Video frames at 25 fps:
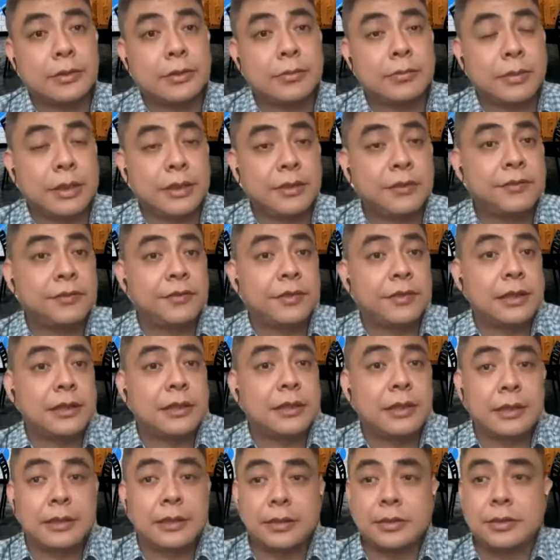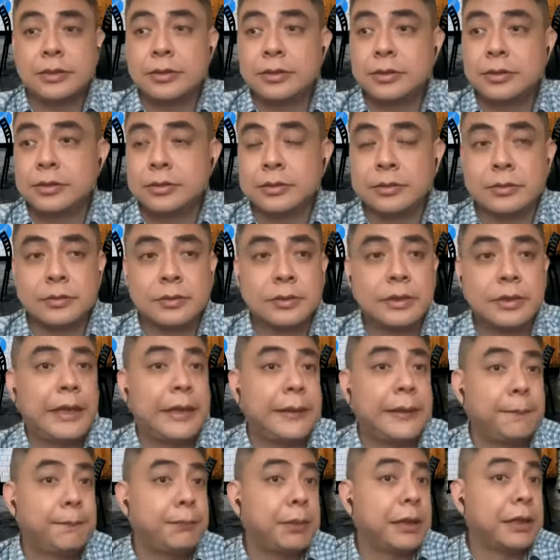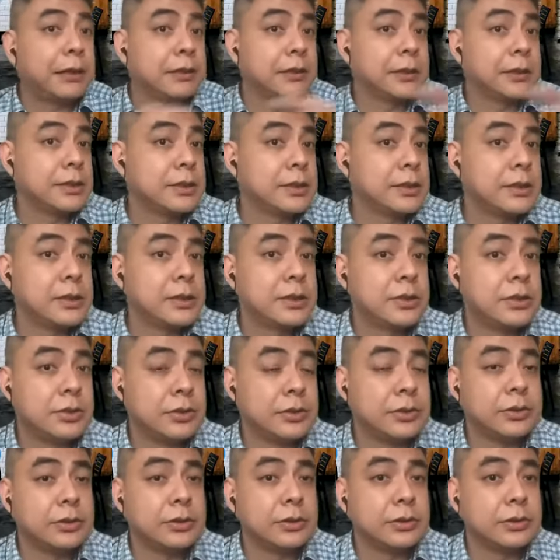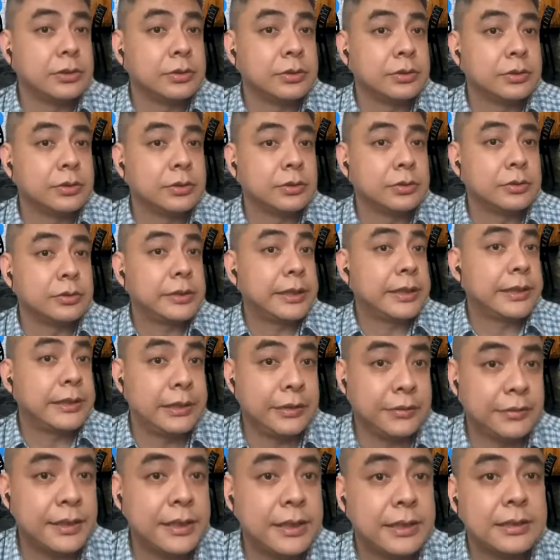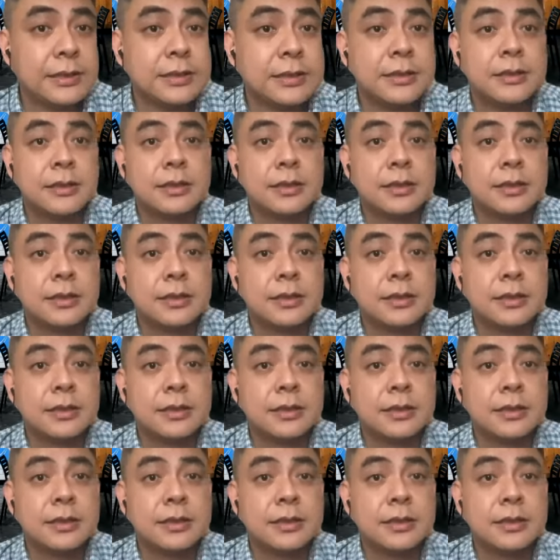my fund and go to 10 partners to do 10 events.